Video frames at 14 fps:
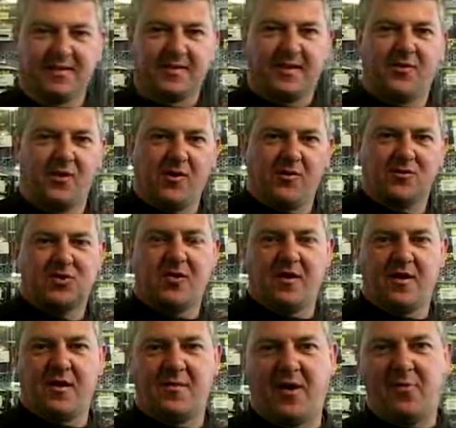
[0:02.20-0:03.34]
Now we're always going
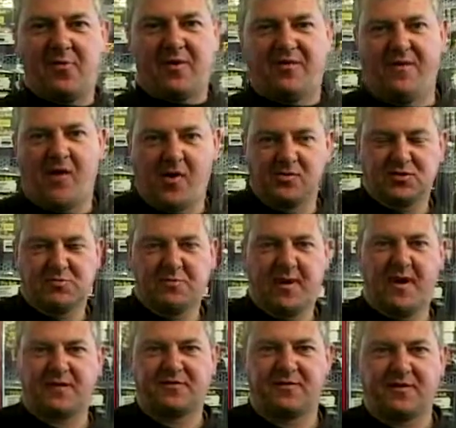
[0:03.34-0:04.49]
on about performance
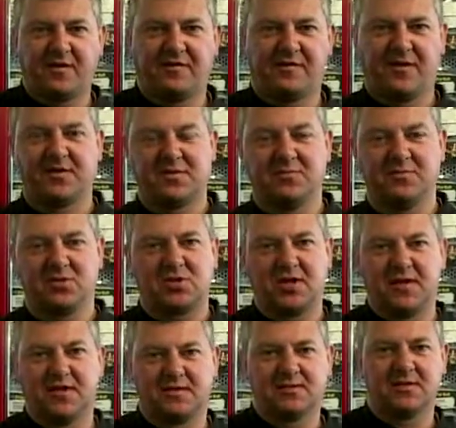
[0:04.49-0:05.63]
parts for your fancy
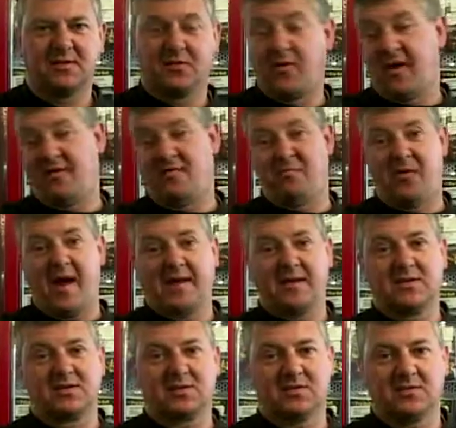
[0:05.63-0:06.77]
machines in the way of
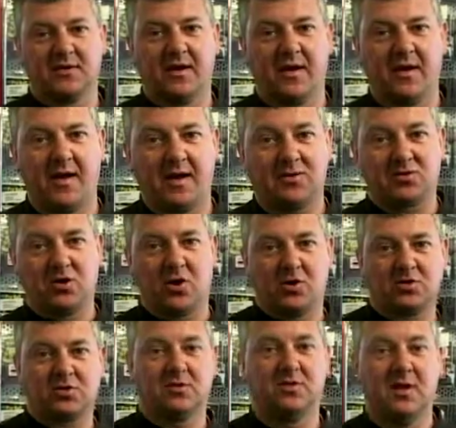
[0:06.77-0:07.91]
brakes and
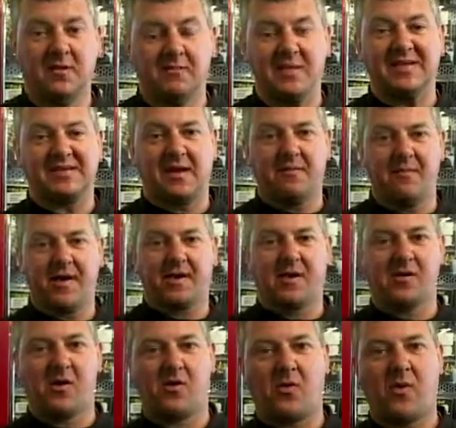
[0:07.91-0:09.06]
exhausts and bits that make it
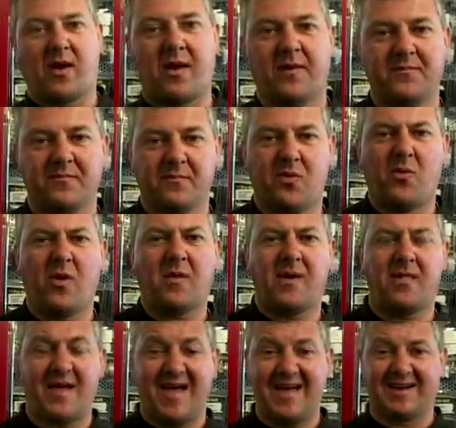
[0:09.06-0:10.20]
go quicker. But what
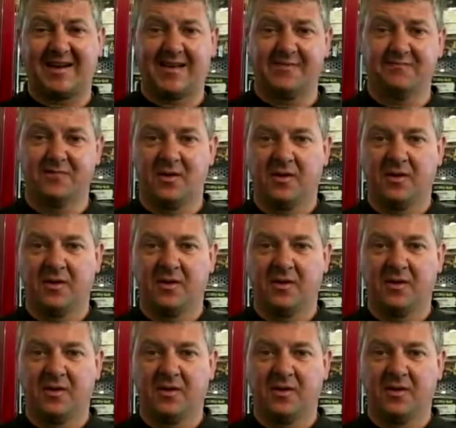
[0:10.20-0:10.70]
about the handling?